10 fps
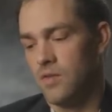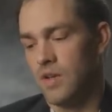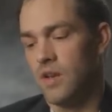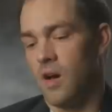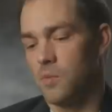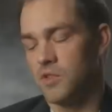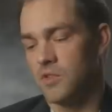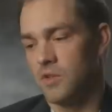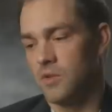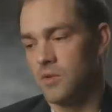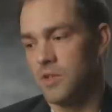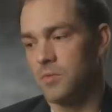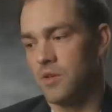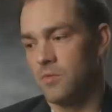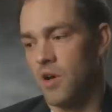Vietnam
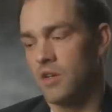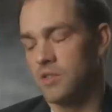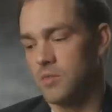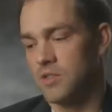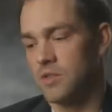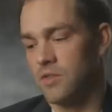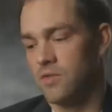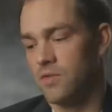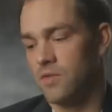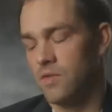recipient posthumous leaf.